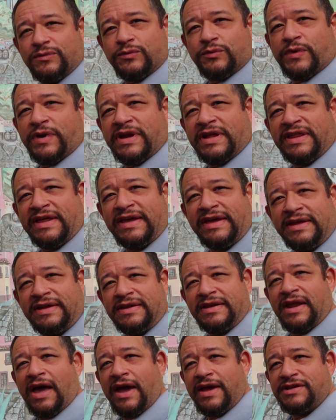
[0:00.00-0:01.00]
Really
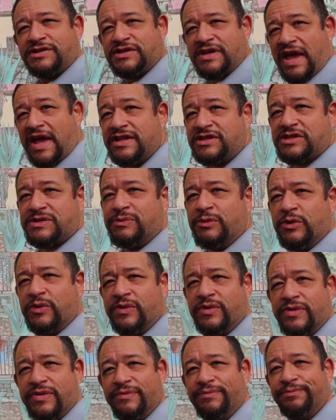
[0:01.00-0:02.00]
nice and
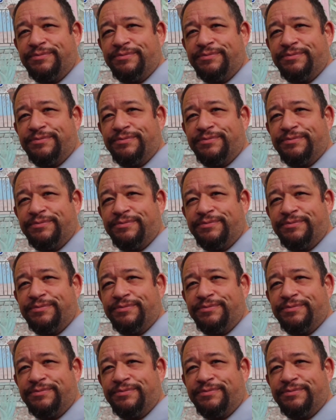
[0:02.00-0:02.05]
smooth.